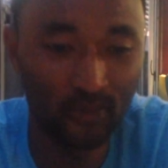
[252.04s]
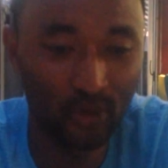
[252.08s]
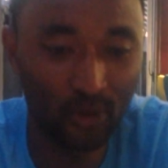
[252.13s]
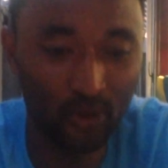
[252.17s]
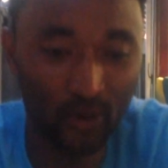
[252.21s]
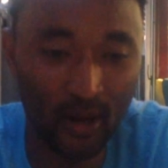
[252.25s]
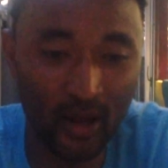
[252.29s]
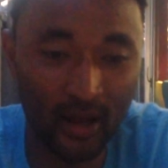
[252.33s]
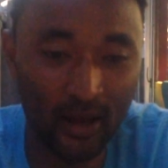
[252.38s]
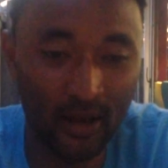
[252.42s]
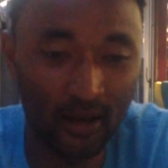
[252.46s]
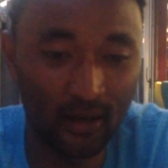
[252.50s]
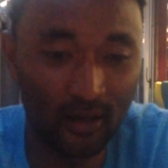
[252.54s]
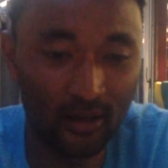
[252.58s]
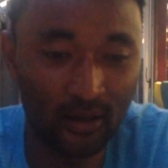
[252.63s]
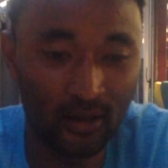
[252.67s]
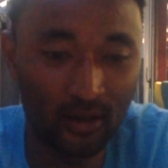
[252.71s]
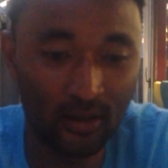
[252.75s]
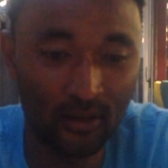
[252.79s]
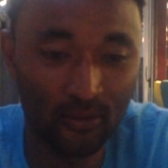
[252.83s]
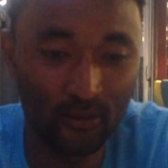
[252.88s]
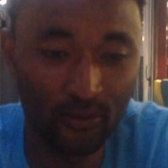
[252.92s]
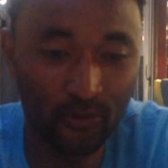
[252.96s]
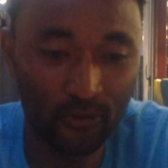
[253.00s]

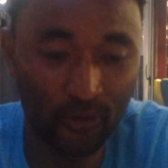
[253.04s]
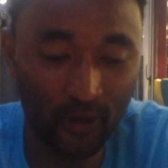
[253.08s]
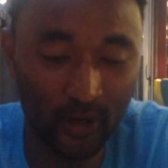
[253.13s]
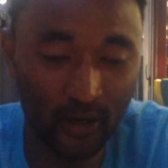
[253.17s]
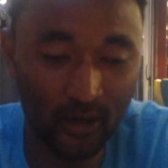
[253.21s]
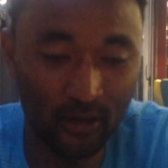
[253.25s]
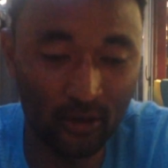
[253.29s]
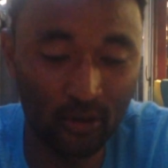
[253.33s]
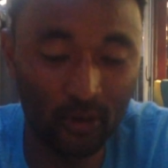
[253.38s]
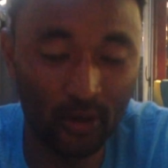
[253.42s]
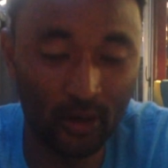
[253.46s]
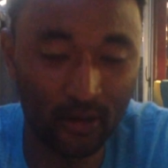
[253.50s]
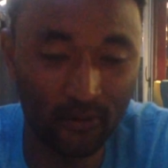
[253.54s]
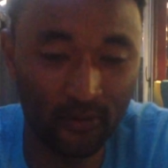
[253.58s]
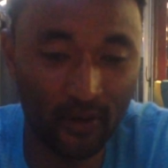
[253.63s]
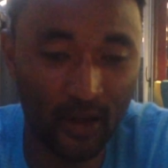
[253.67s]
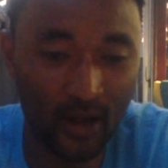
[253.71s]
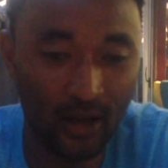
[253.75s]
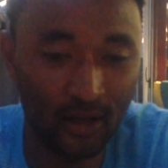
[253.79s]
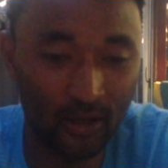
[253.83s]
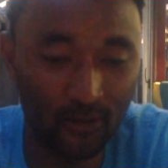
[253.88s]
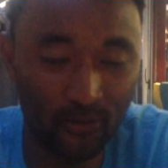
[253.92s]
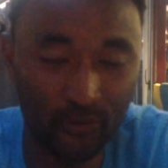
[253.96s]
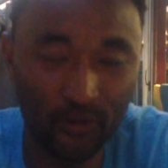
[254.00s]
Greg
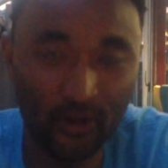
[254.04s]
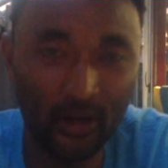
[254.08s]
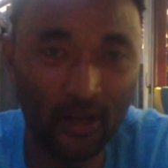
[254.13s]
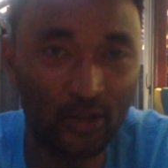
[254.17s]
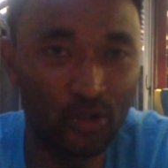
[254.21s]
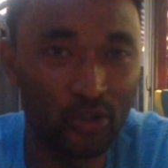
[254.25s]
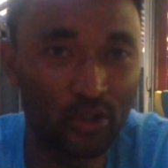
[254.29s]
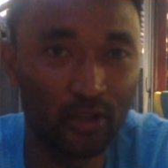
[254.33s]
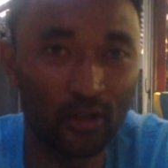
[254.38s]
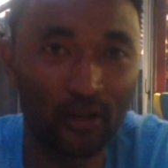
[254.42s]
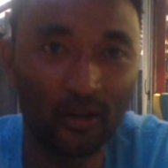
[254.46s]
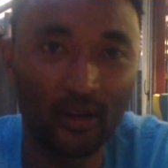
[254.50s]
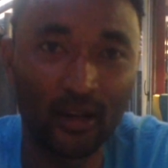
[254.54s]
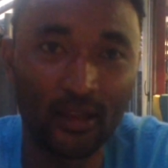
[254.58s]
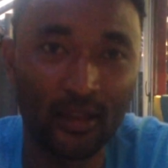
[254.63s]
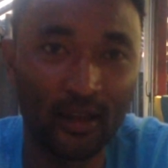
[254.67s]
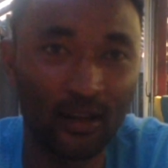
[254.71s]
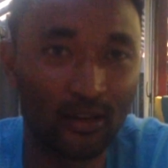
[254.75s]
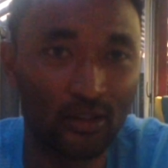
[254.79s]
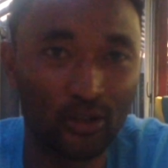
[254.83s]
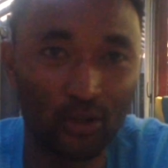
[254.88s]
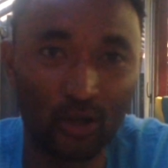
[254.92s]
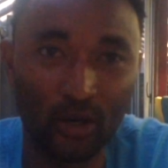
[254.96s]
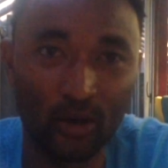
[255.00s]
Vanny, Frazier, and
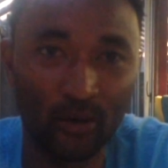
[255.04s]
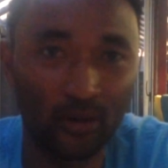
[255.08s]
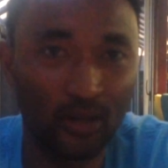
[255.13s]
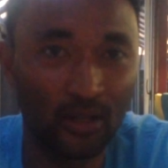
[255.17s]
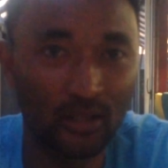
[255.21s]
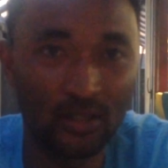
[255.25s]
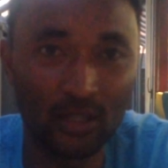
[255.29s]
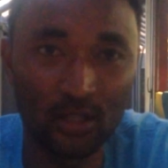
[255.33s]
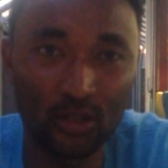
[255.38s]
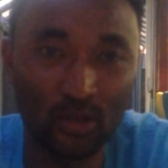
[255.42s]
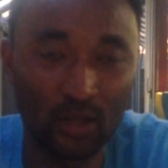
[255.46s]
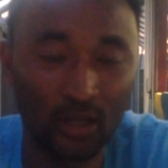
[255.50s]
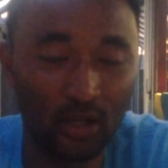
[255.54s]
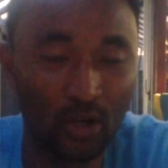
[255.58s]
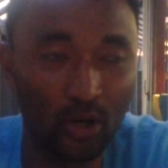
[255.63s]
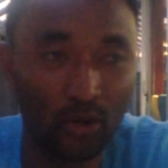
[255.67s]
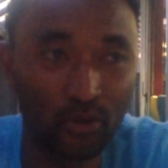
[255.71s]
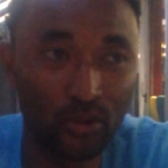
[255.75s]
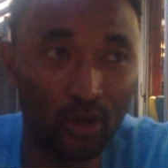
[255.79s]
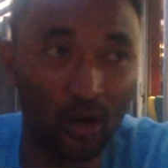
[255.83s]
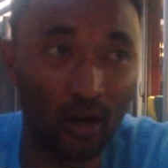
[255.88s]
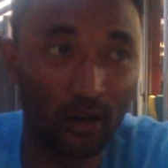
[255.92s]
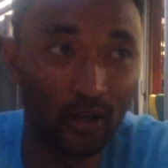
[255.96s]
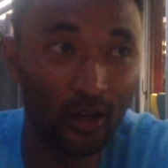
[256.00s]
then continued. It
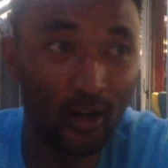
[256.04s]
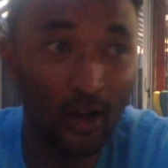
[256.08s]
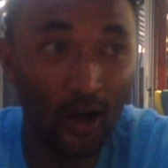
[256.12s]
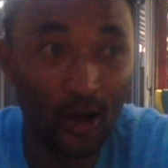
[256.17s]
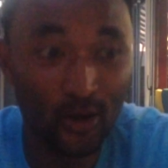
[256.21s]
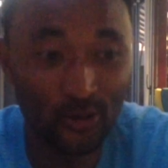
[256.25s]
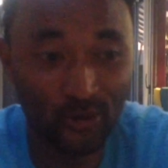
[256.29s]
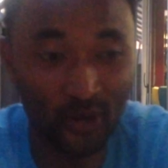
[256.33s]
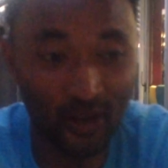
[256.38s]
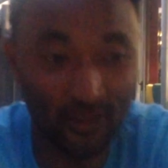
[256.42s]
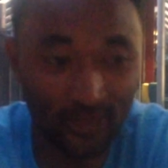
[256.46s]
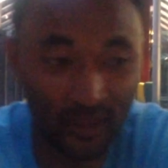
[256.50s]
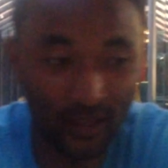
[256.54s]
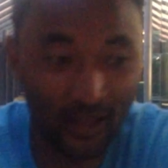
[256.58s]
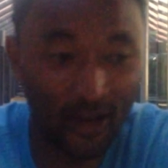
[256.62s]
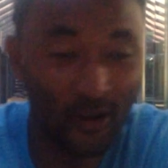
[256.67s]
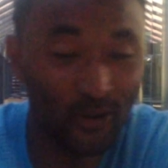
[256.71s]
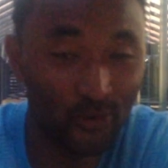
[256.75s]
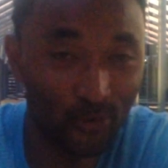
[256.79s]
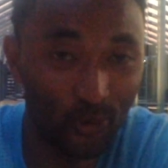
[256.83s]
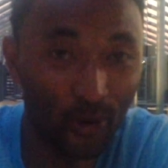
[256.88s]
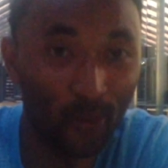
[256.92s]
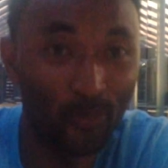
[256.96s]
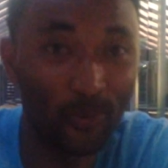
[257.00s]
goes on. So I think
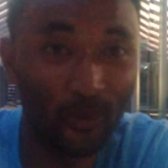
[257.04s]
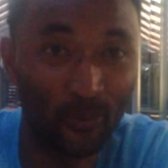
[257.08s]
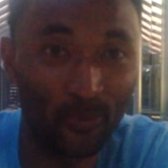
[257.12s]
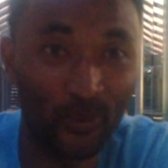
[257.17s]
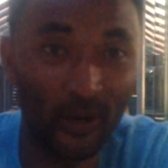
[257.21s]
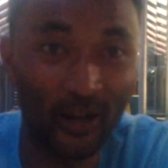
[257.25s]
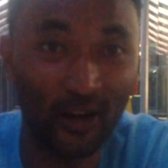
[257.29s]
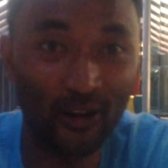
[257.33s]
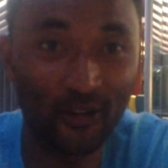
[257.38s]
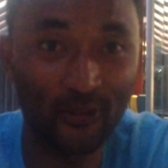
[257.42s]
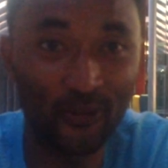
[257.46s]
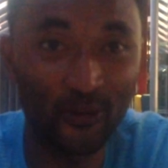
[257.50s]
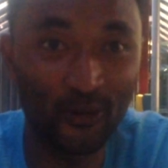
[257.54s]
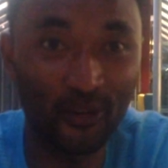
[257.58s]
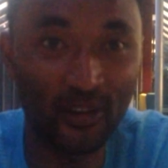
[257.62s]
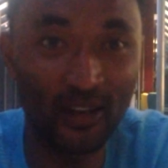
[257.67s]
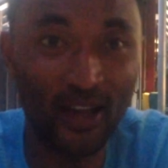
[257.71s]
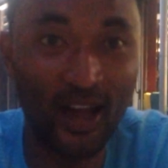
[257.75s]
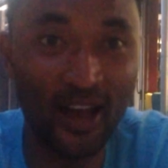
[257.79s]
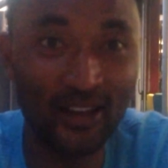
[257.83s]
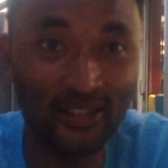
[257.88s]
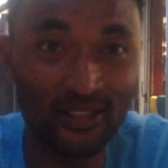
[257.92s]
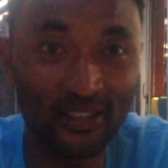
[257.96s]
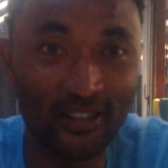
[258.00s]
I was well prepared for
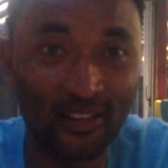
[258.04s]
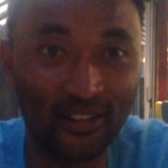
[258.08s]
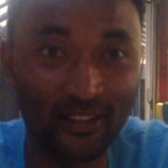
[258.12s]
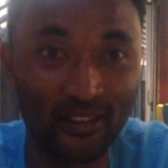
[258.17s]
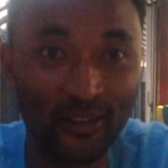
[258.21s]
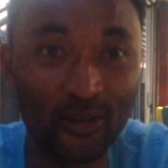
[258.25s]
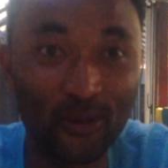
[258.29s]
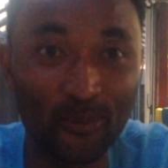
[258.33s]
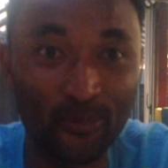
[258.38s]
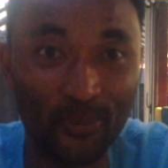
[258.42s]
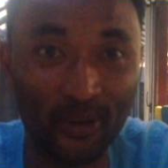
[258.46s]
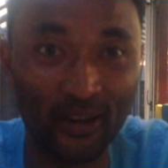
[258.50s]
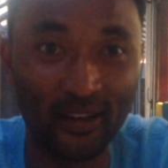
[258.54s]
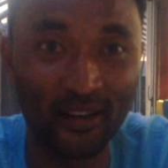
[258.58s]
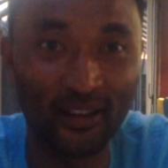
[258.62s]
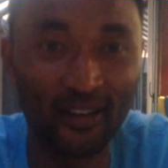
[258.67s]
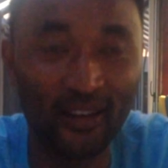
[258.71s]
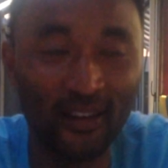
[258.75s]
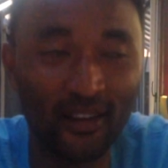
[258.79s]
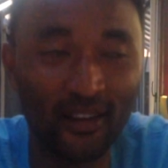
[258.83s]
the accent a little bit.